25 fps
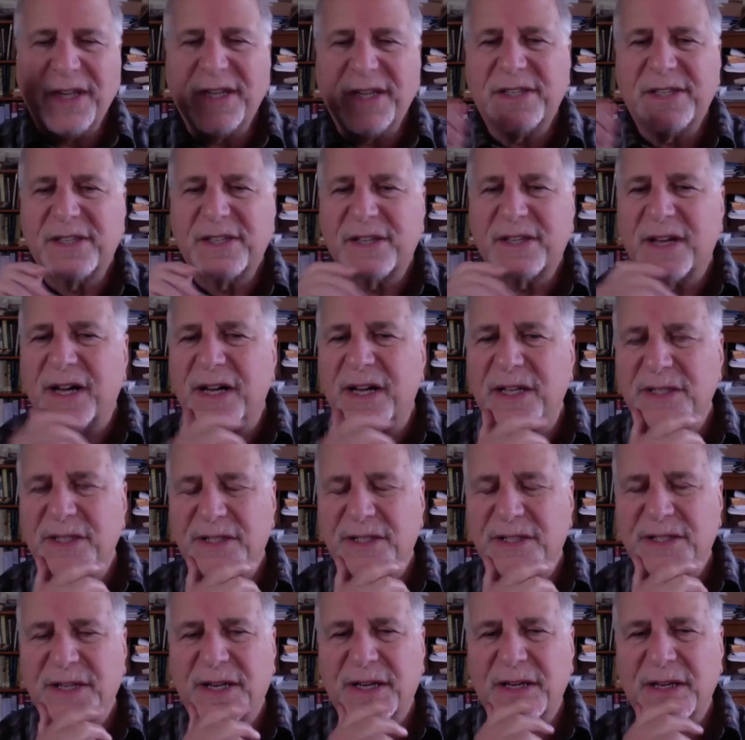
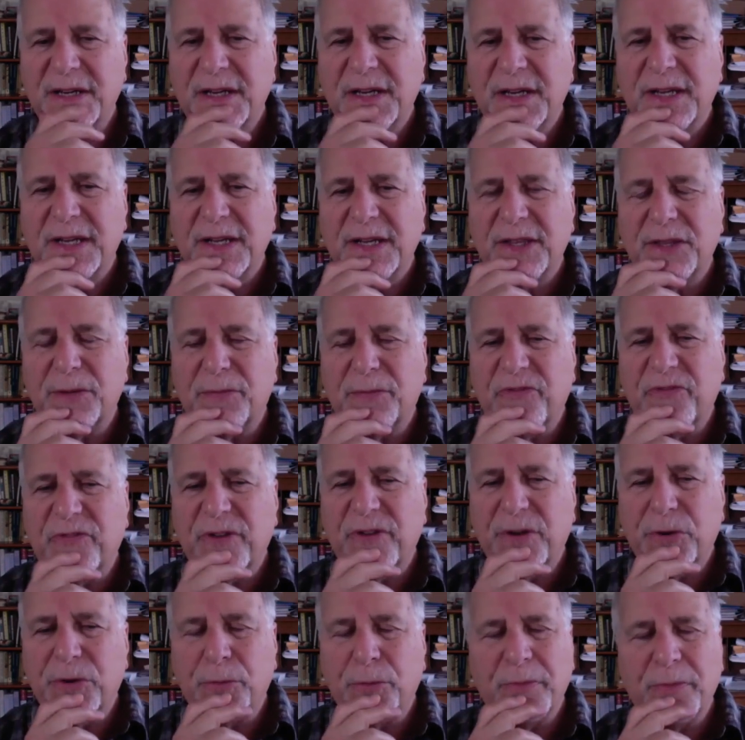discussed the
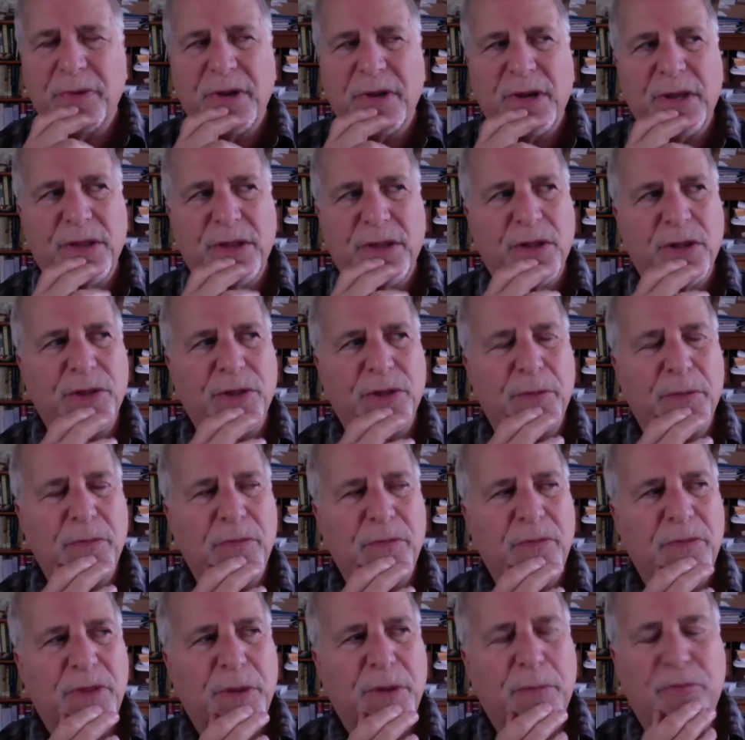film,
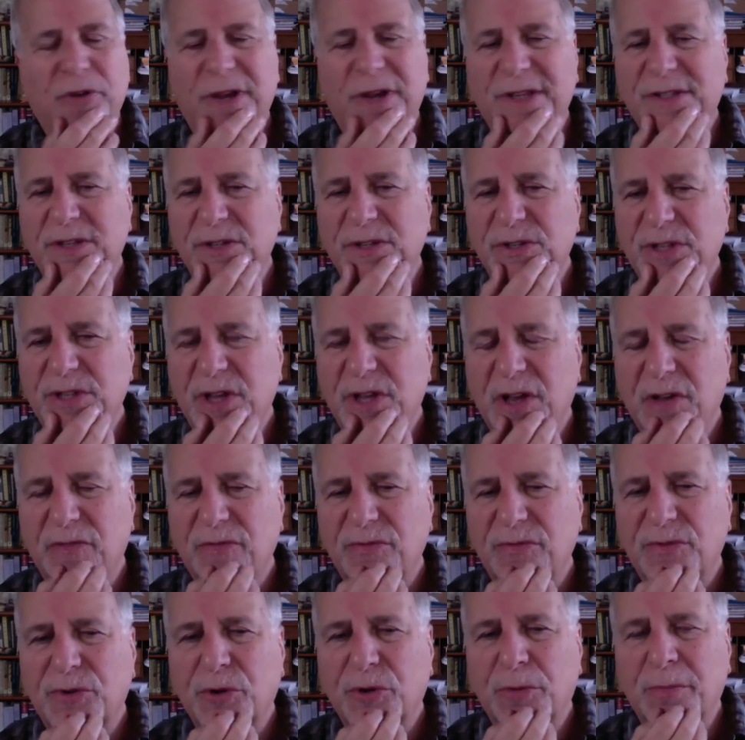the presence
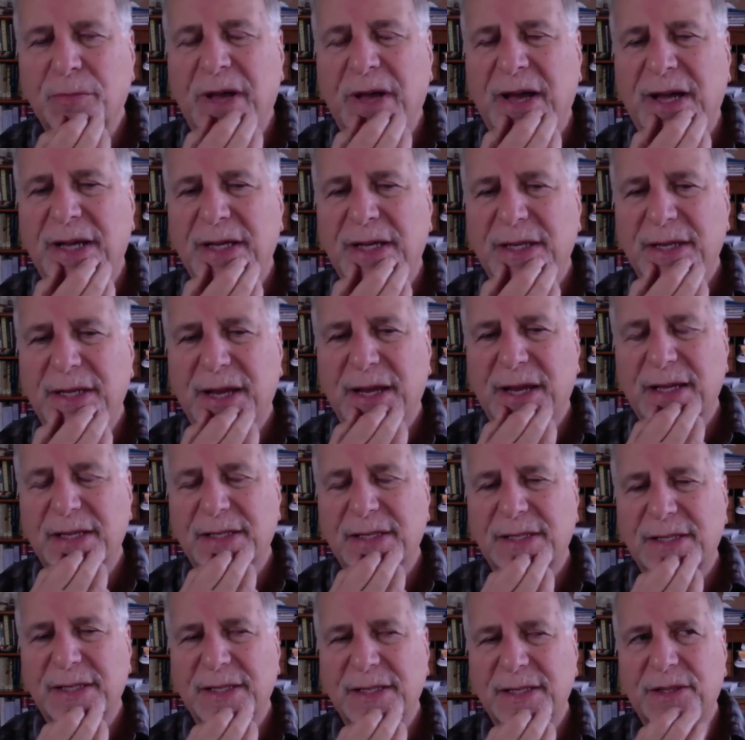of Thomas
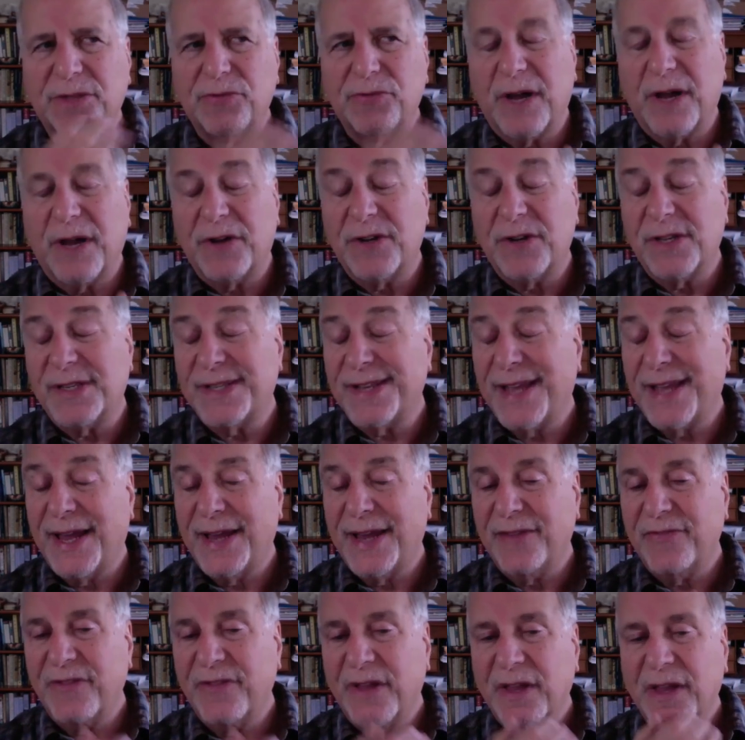as throughout his
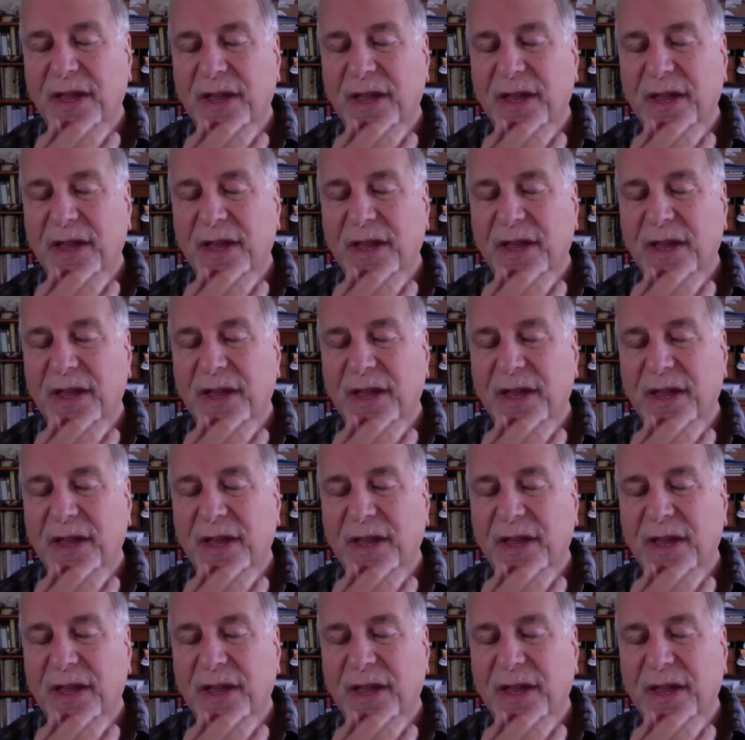life,